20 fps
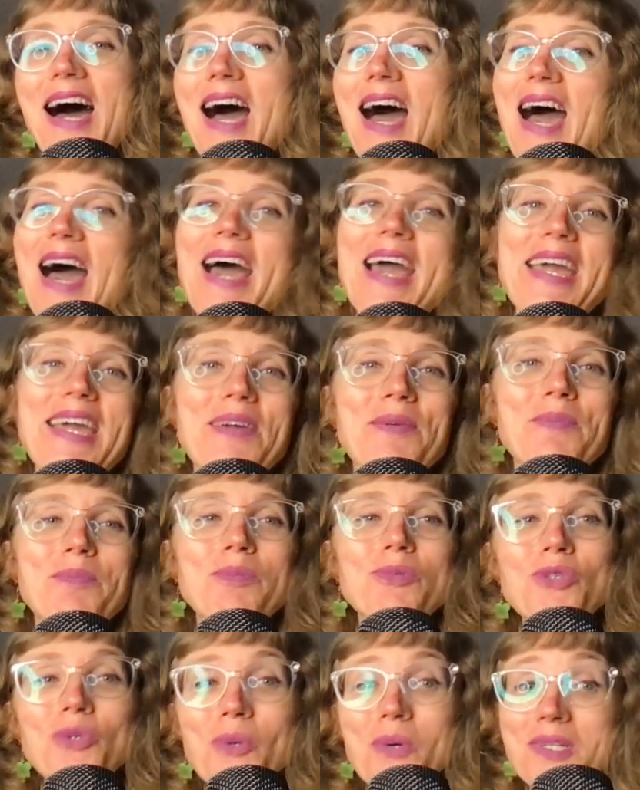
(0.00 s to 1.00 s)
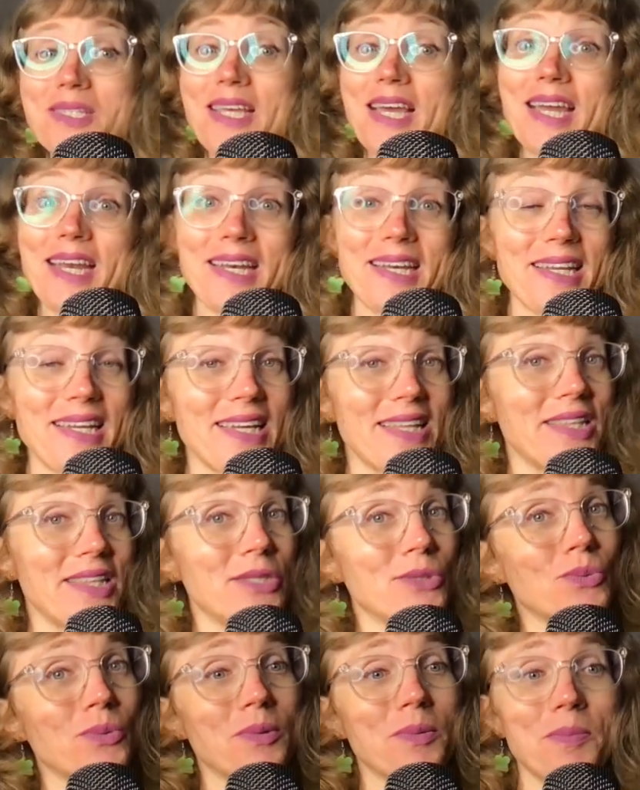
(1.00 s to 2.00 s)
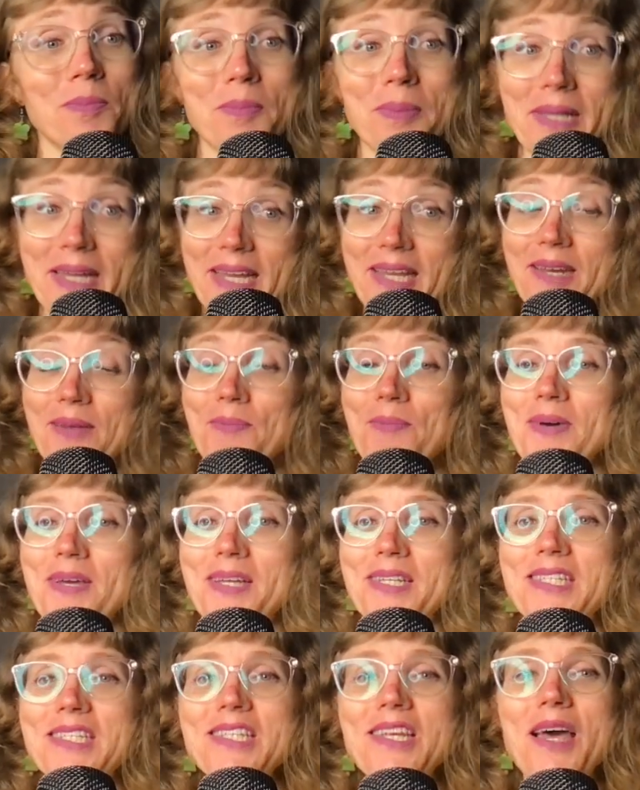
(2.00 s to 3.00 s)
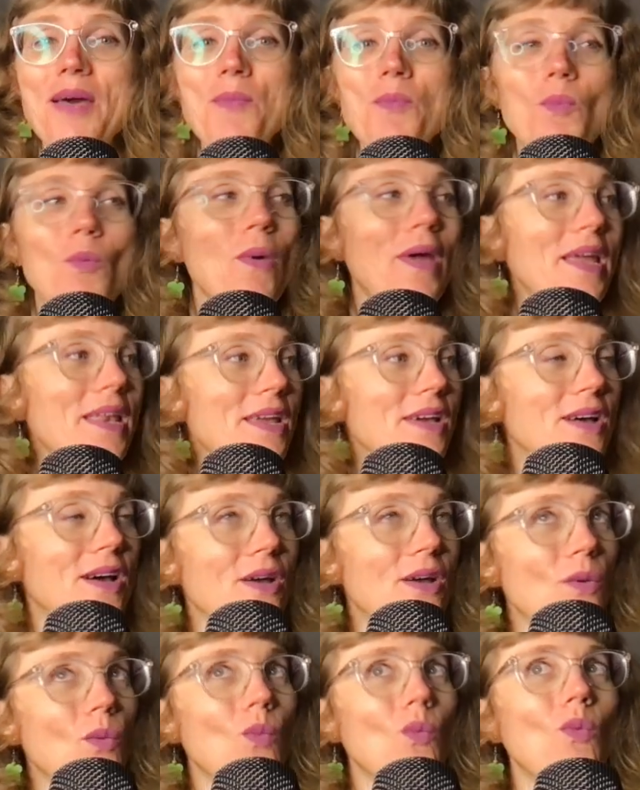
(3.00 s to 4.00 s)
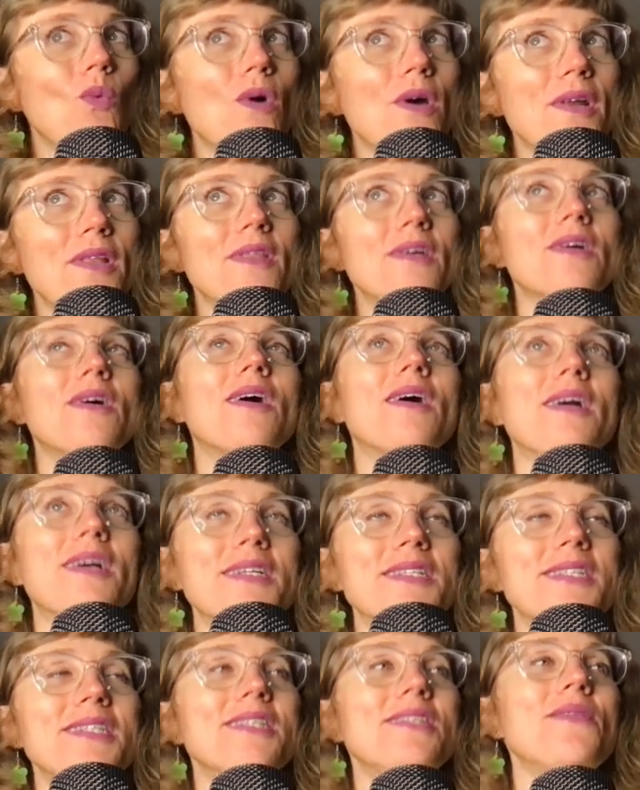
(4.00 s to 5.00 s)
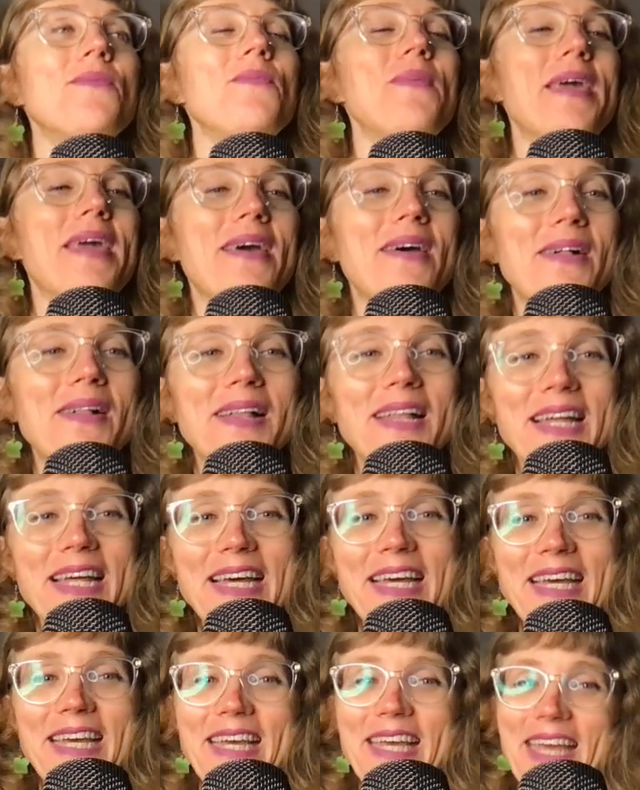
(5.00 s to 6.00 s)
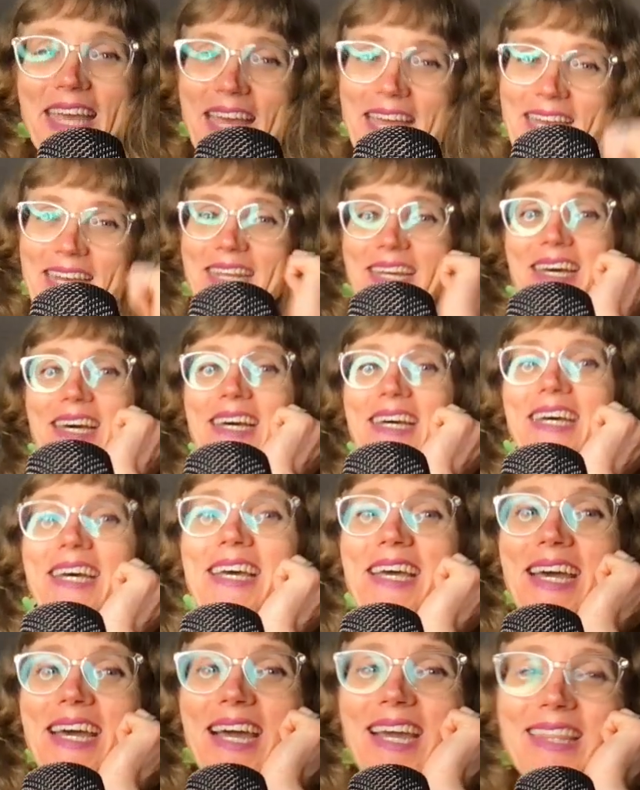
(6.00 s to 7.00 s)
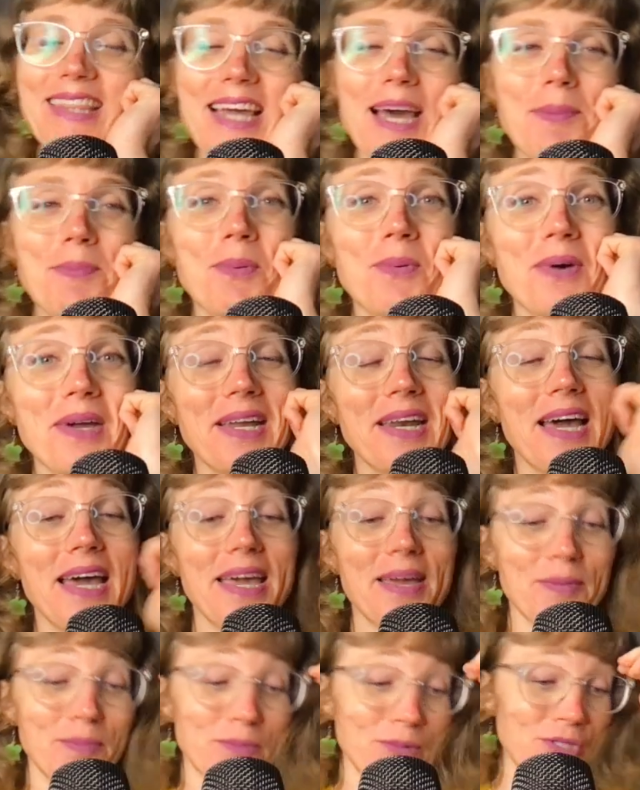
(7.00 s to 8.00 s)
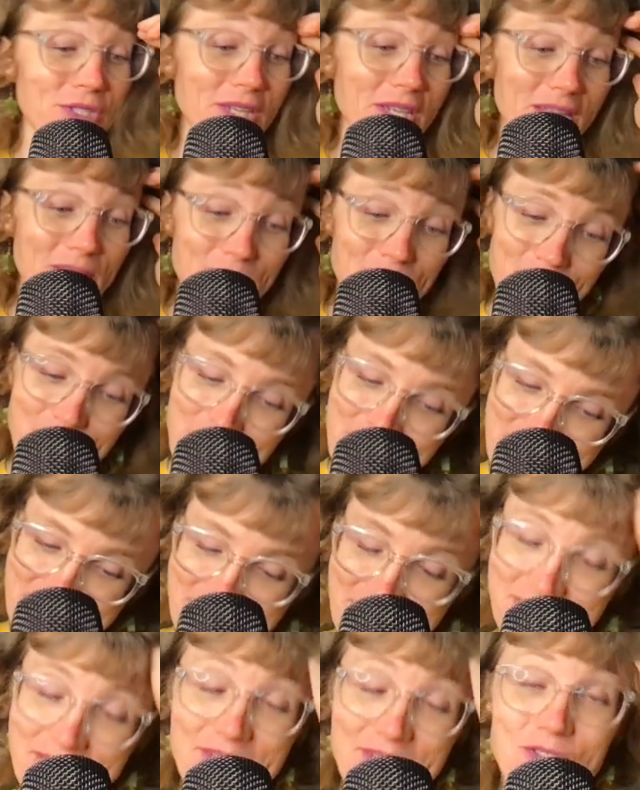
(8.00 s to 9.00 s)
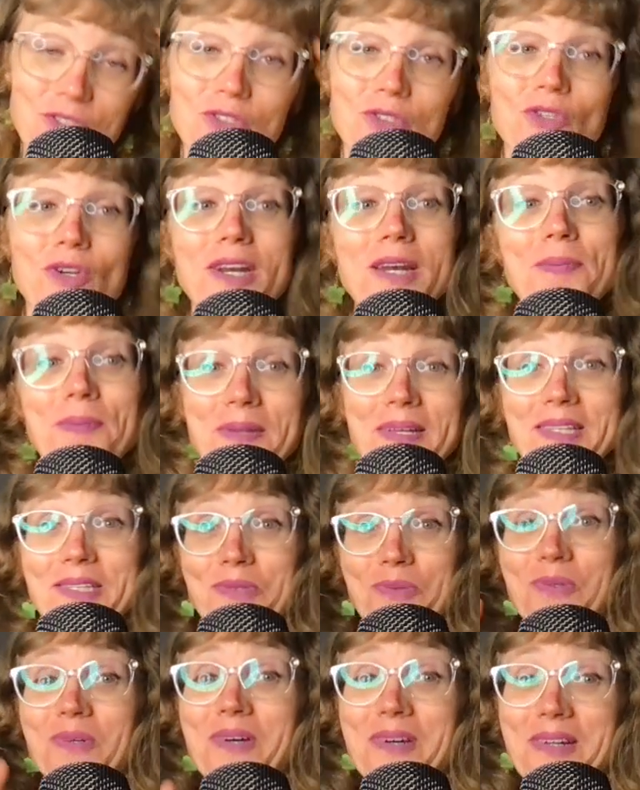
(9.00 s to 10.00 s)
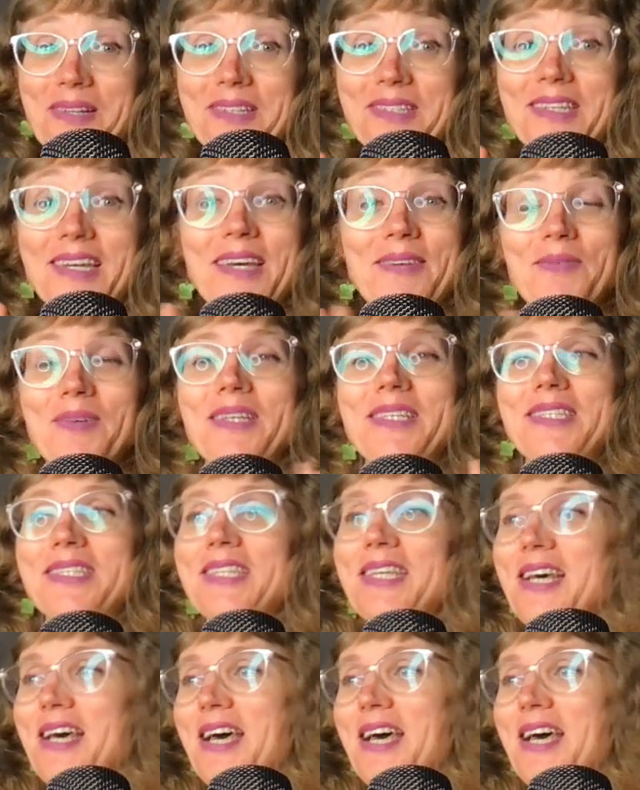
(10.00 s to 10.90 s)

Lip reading: I am so excited to get this one played a bunch. I'm waiting on one of the cards in the mail. And at that point, I am just going to be trying to play this one all the time because